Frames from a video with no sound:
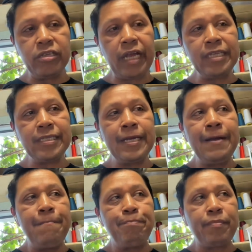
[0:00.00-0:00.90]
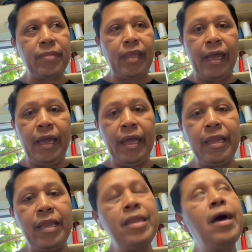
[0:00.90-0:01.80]
test,
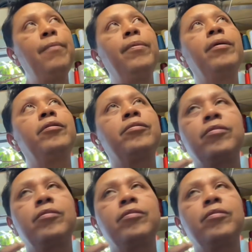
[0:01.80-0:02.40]
and never